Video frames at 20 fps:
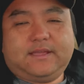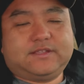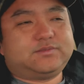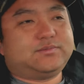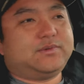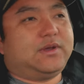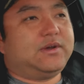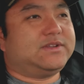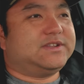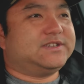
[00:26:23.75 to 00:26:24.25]

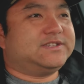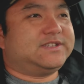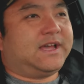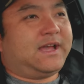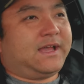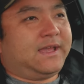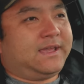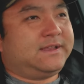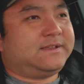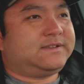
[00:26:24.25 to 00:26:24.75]
It's well
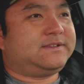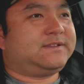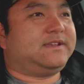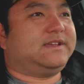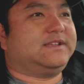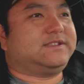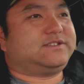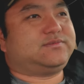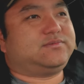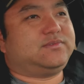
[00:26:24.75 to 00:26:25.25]
designed.
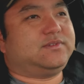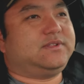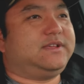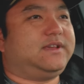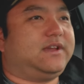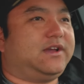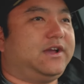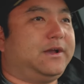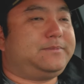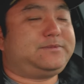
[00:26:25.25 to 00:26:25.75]
It's
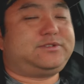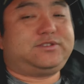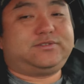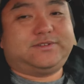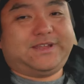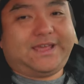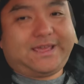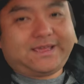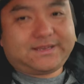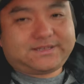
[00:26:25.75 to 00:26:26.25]
really up
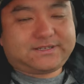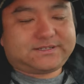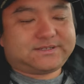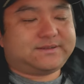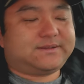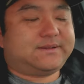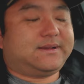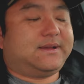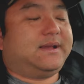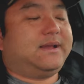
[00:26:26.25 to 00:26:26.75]
to date,
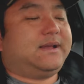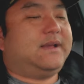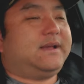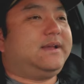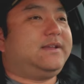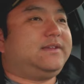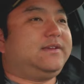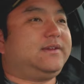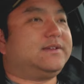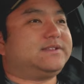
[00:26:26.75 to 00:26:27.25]

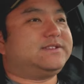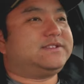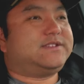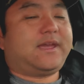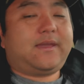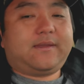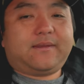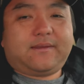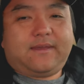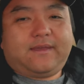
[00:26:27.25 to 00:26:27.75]
you can
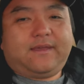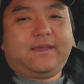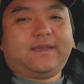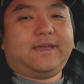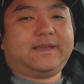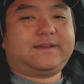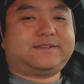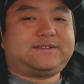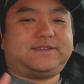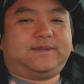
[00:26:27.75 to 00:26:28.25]
say.
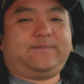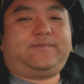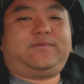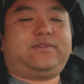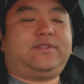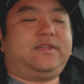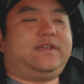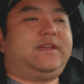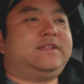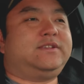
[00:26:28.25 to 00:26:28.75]
Except
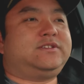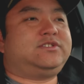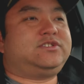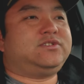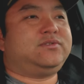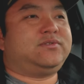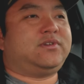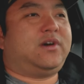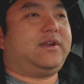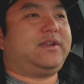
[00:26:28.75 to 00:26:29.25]
for the
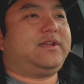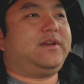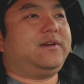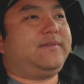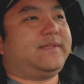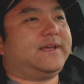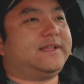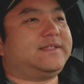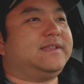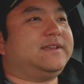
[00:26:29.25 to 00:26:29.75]
in-tune
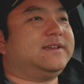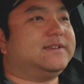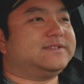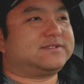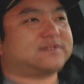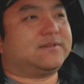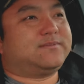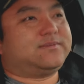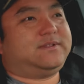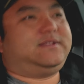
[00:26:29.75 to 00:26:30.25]
audio. That thing
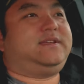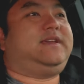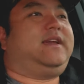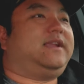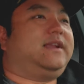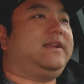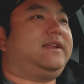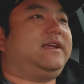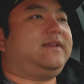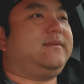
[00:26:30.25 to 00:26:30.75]
is completely
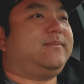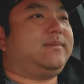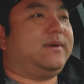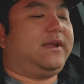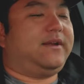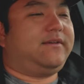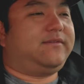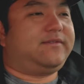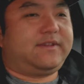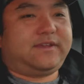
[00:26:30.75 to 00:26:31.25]
out of date.
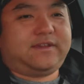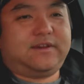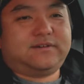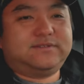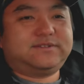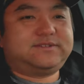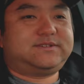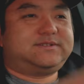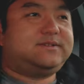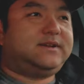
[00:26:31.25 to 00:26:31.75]
But everything
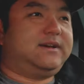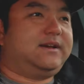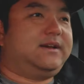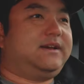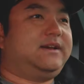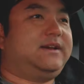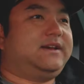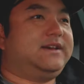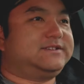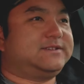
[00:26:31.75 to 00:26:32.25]
else
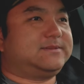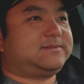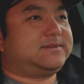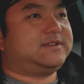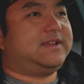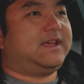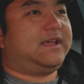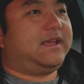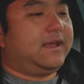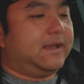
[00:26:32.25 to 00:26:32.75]
is up
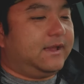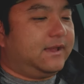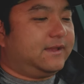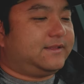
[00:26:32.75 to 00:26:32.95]
to date.